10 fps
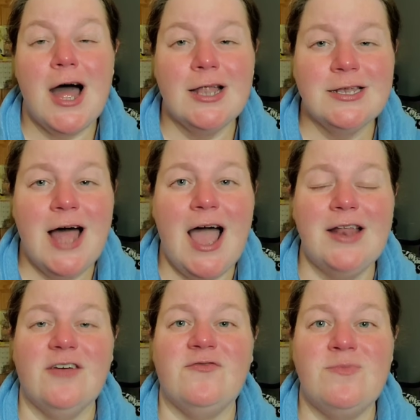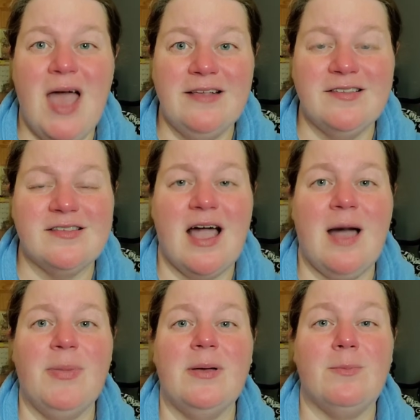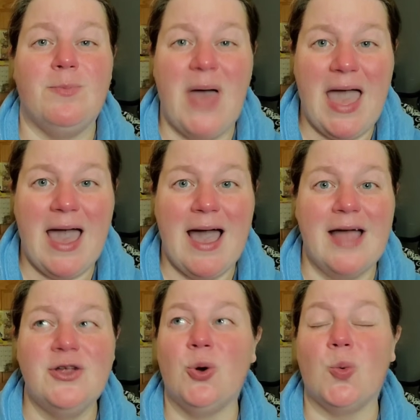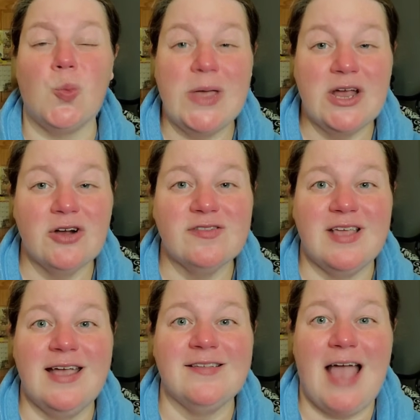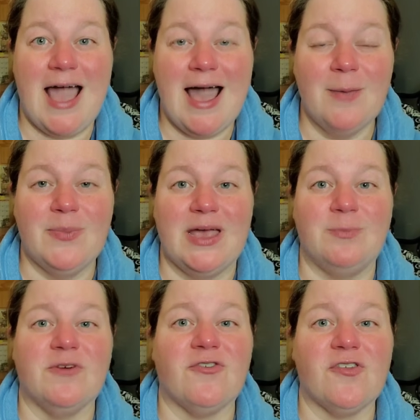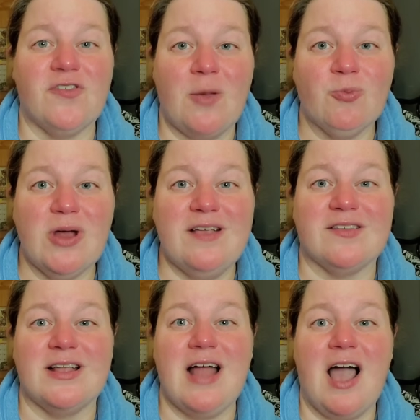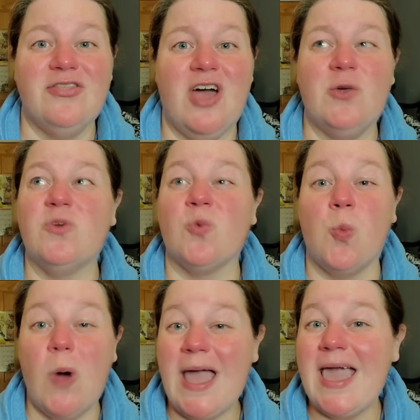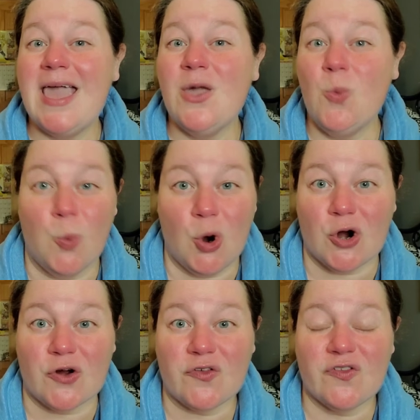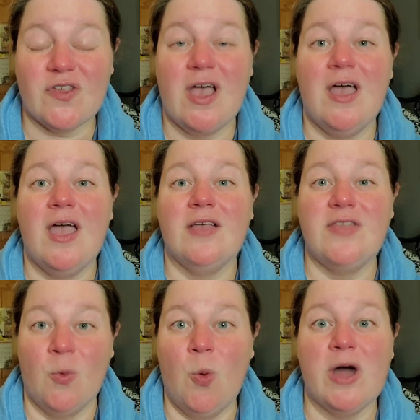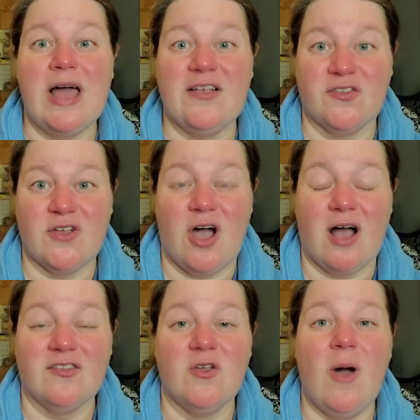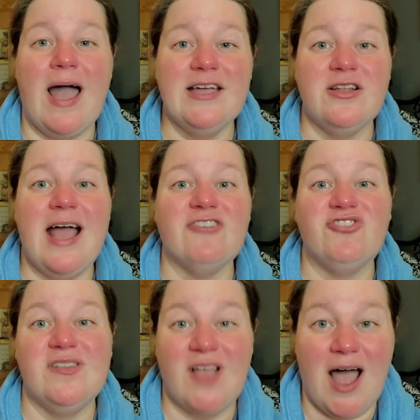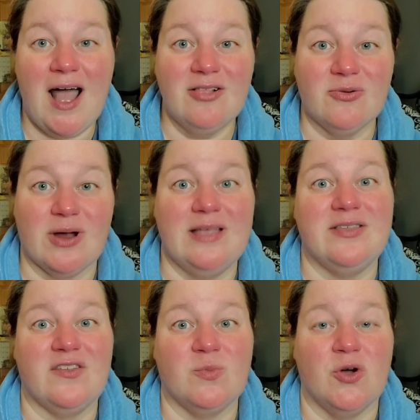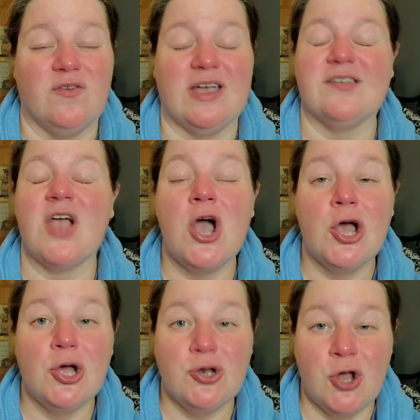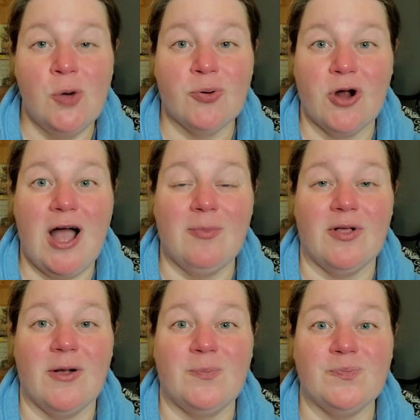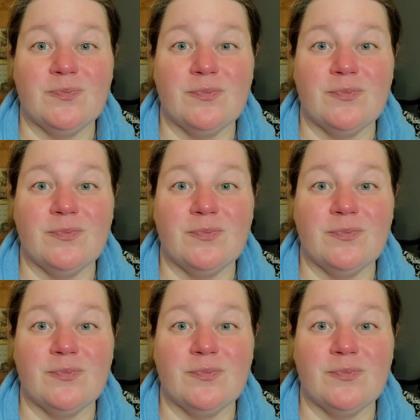A lot of messed up bad, weird things happen, but for some reason, I thought it was way worse than what I saw. So I could actually tolerate these movies, no problem.